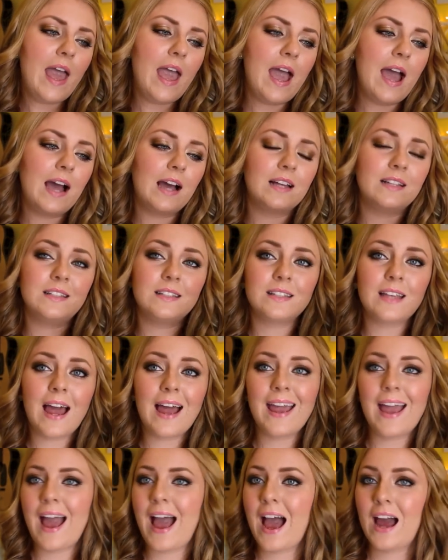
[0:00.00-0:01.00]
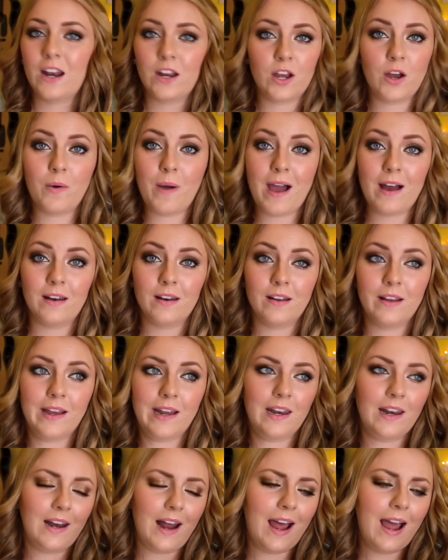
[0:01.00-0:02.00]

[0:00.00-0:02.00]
and I had to go out and get it.